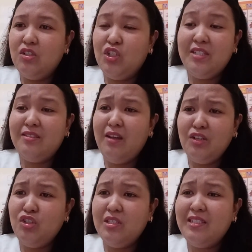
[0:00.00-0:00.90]

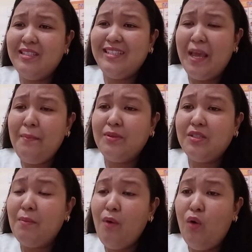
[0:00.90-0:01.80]

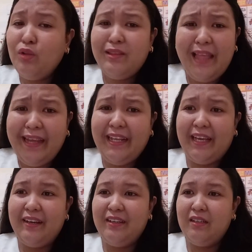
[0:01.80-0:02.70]
some old lady.